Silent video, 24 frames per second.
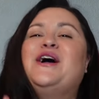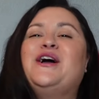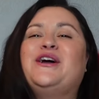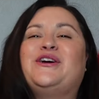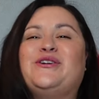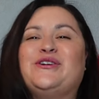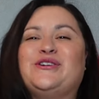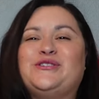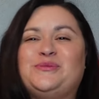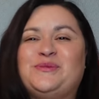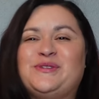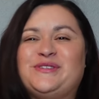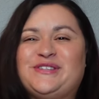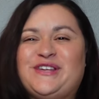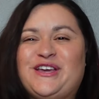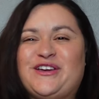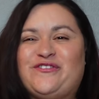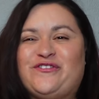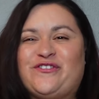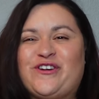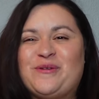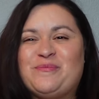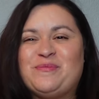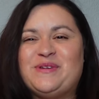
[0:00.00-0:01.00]
a Christmas
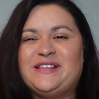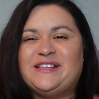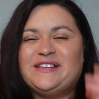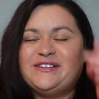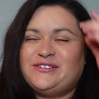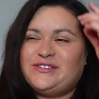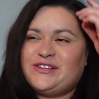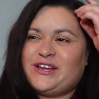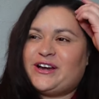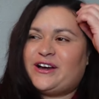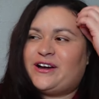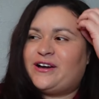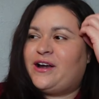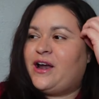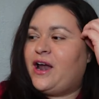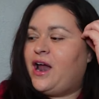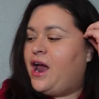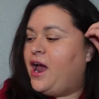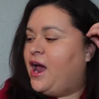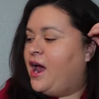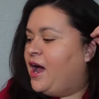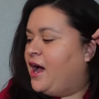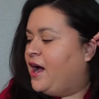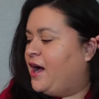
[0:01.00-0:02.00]
gift from me this year.
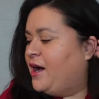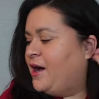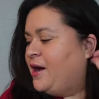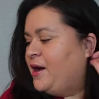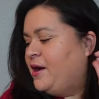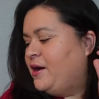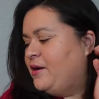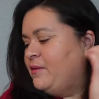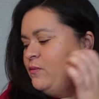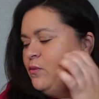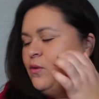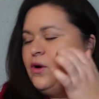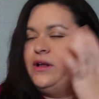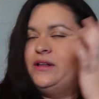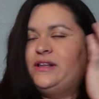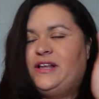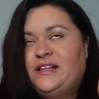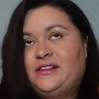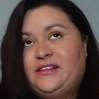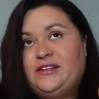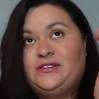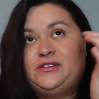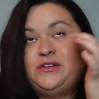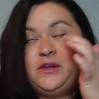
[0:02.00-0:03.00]
Um, well,
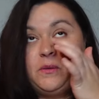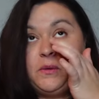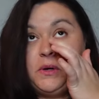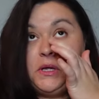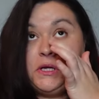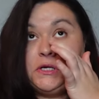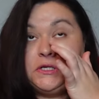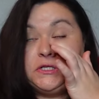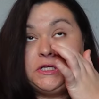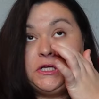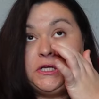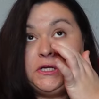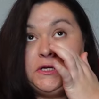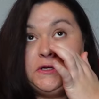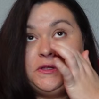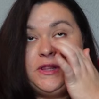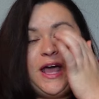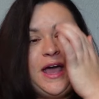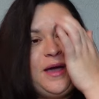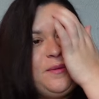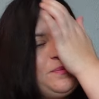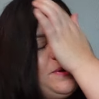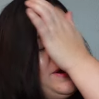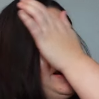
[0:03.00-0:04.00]
not this year, we usually do
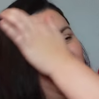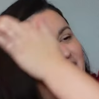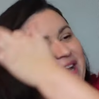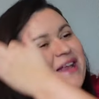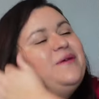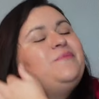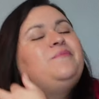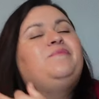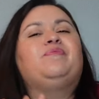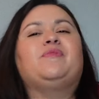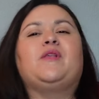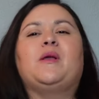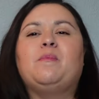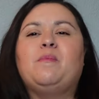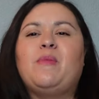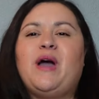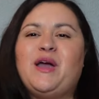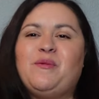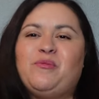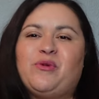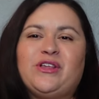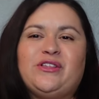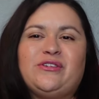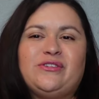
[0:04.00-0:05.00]
that, but
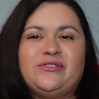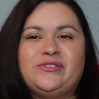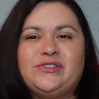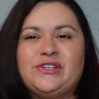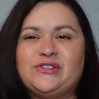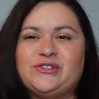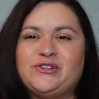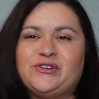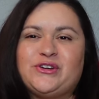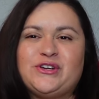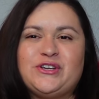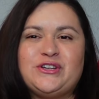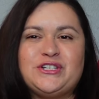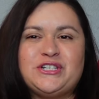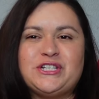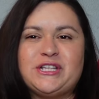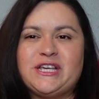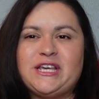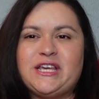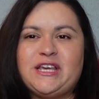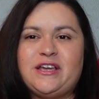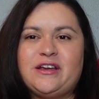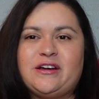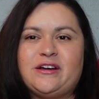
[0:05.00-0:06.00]
my brother and sister are
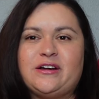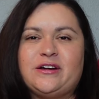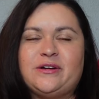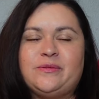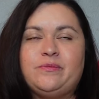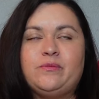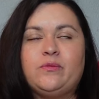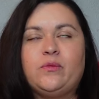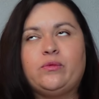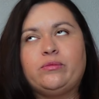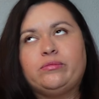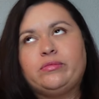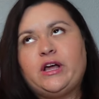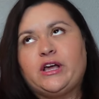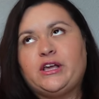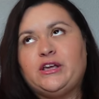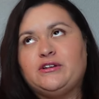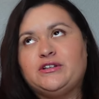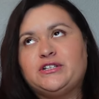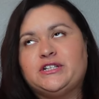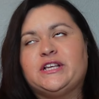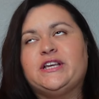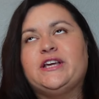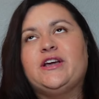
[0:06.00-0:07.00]
usually here not
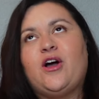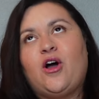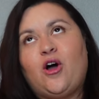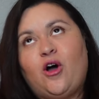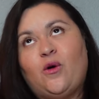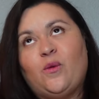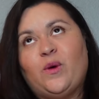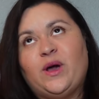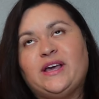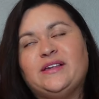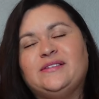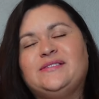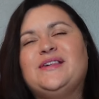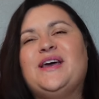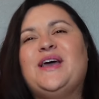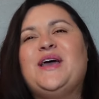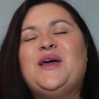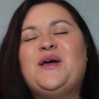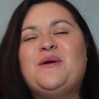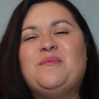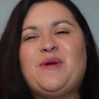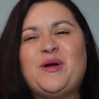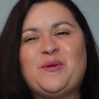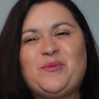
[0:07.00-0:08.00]
usually, always.
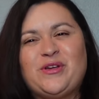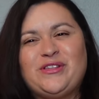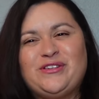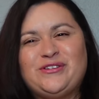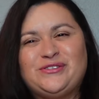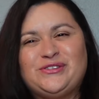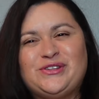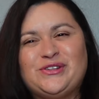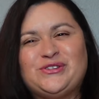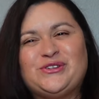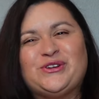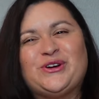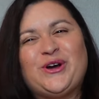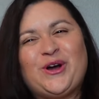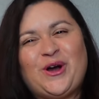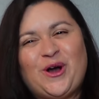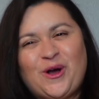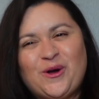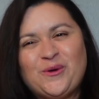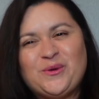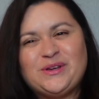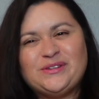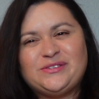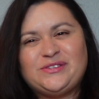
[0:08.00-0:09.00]
My brother and sister are
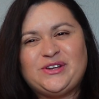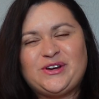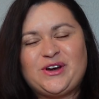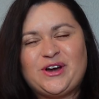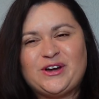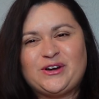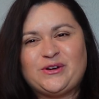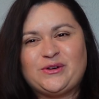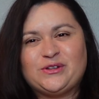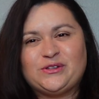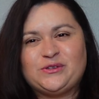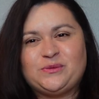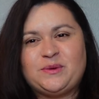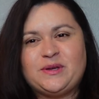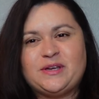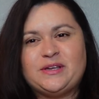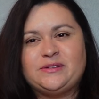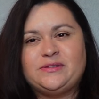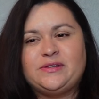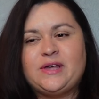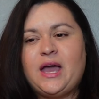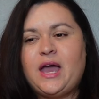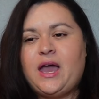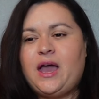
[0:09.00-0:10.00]
always here on
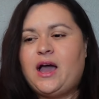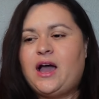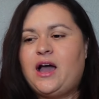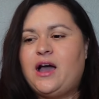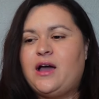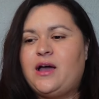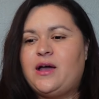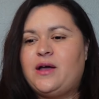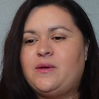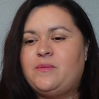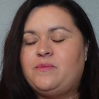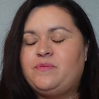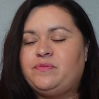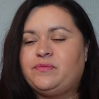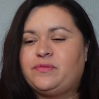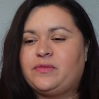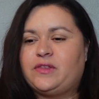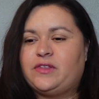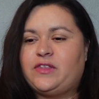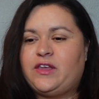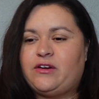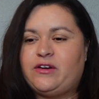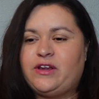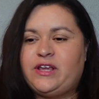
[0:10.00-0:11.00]
Christmas. Um,
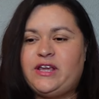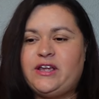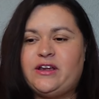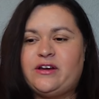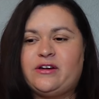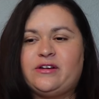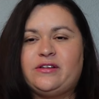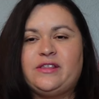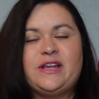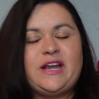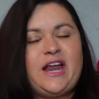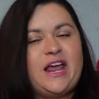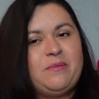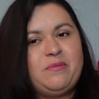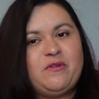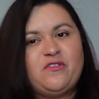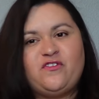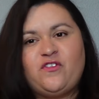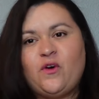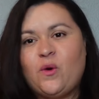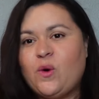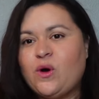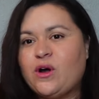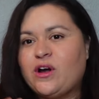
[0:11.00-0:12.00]
they're here the night
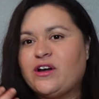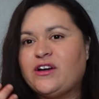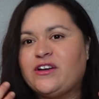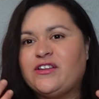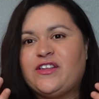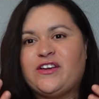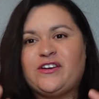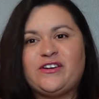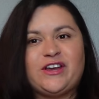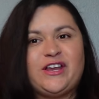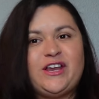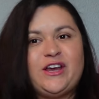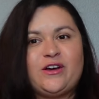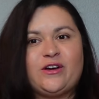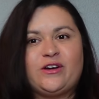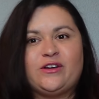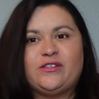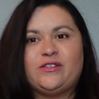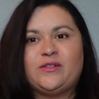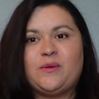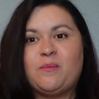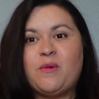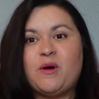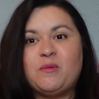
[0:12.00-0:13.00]
before. They're here
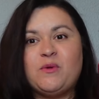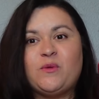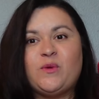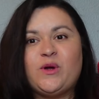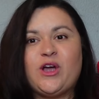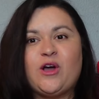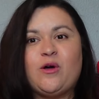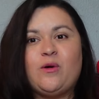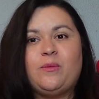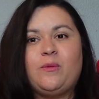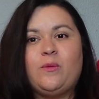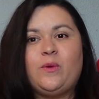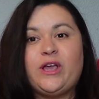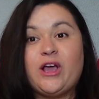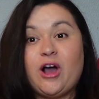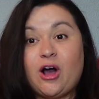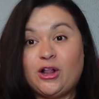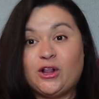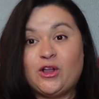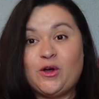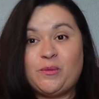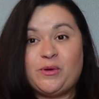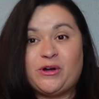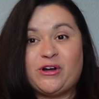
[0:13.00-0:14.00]
the moment we, we
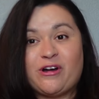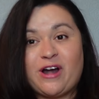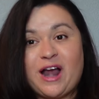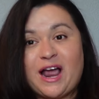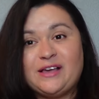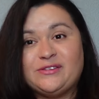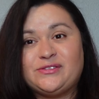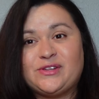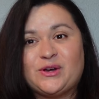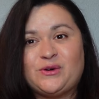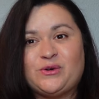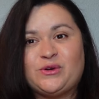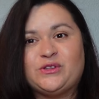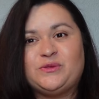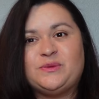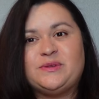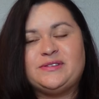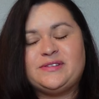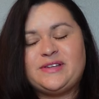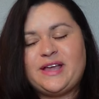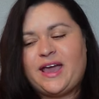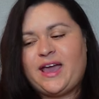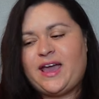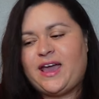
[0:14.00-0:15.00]
all open our eyes on
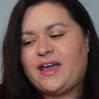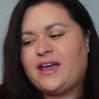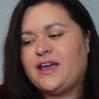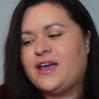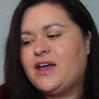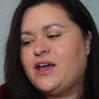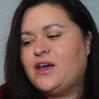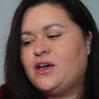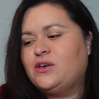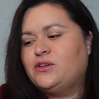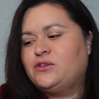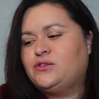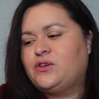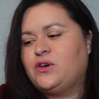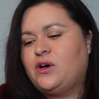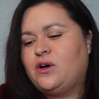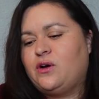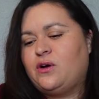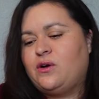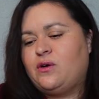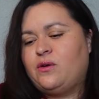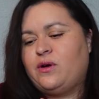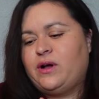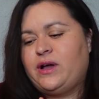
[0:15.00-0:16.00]
Christmas Day.
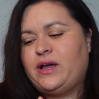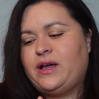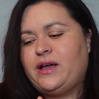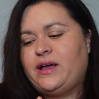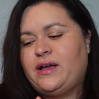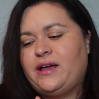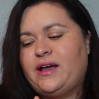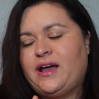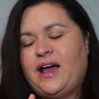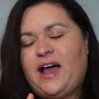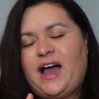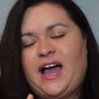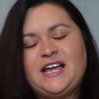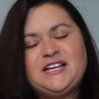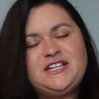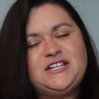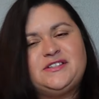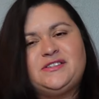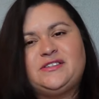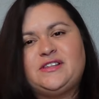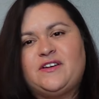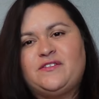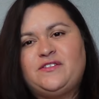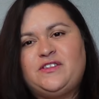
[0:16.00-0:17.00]
So I
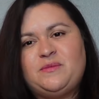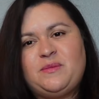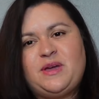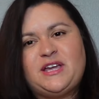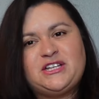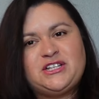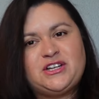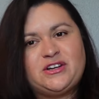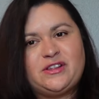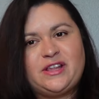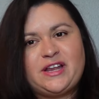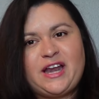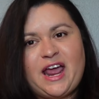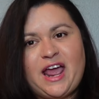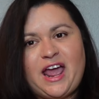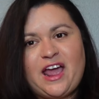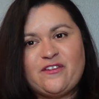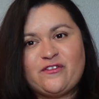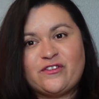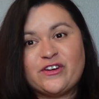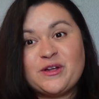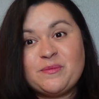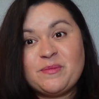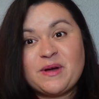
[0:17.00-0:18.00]
just love to make sure that
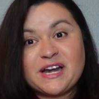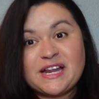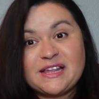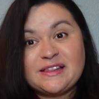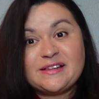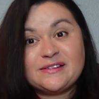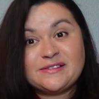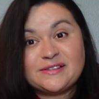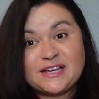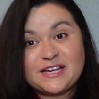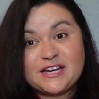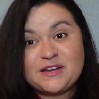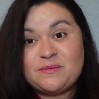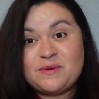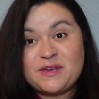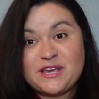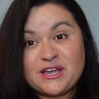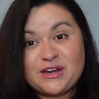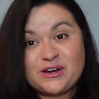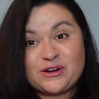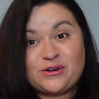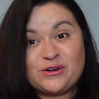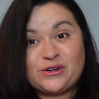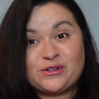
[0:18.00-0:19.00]
everybody that's going to be
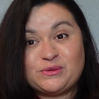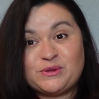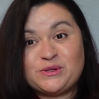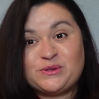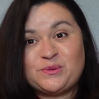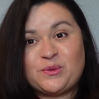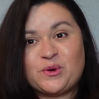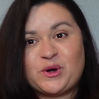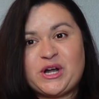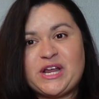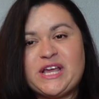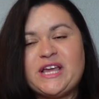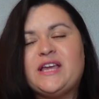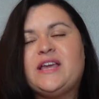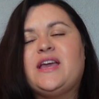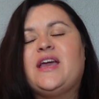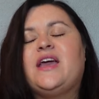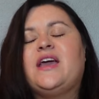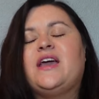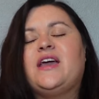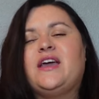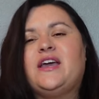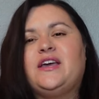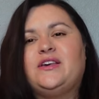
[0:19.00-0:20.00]
here Christmas morning
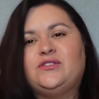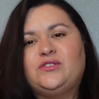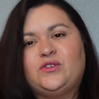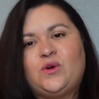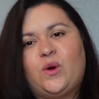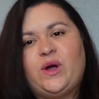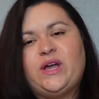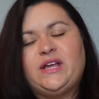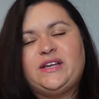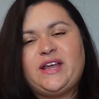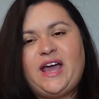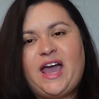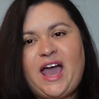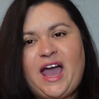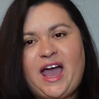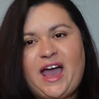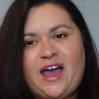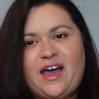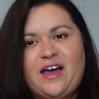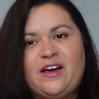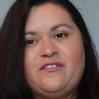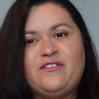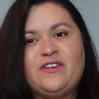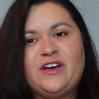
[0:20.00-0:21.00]
is going to
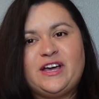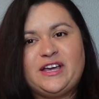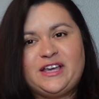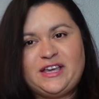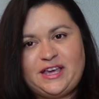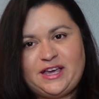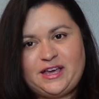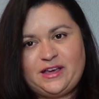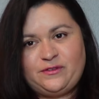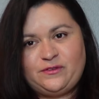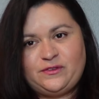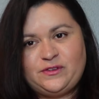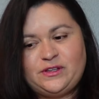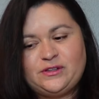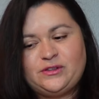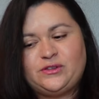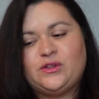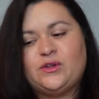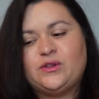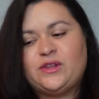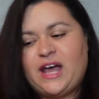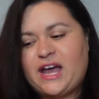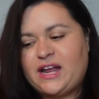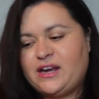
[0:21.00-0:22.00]
have a gift.
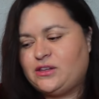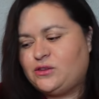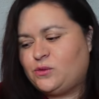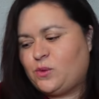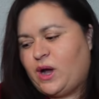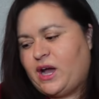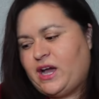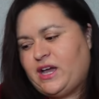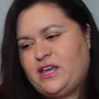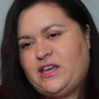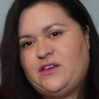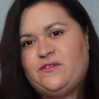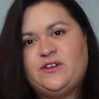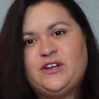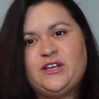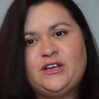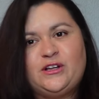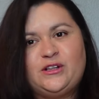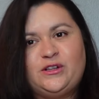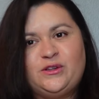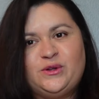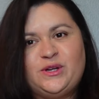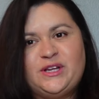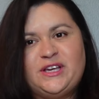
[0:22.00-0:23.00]
So that is why I even
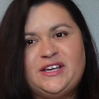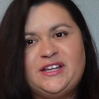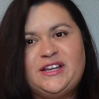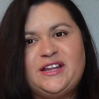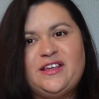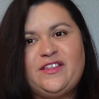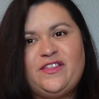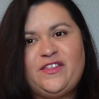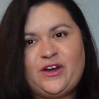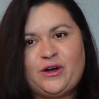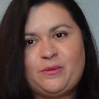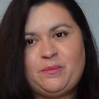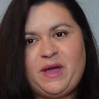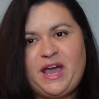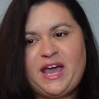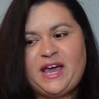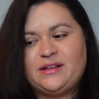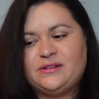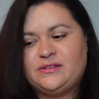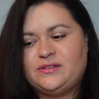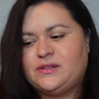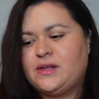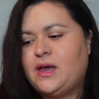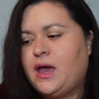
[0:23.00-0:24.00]
included their
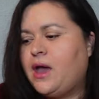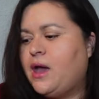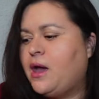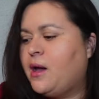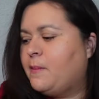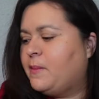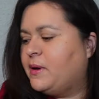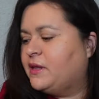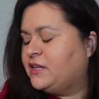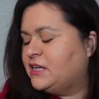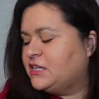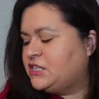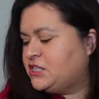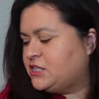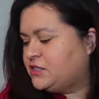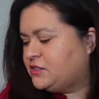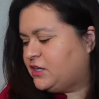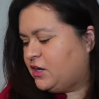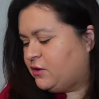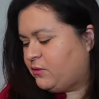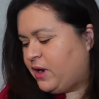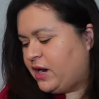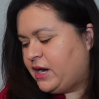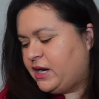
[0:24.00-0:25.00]
pets. But let's
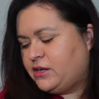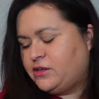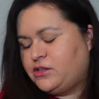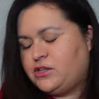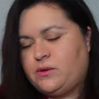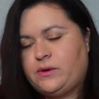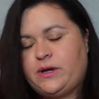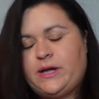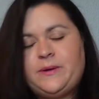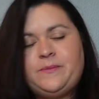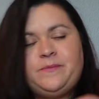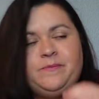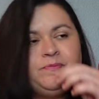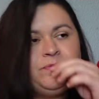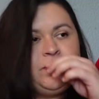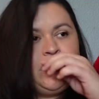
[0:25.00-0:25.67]
just get right into it.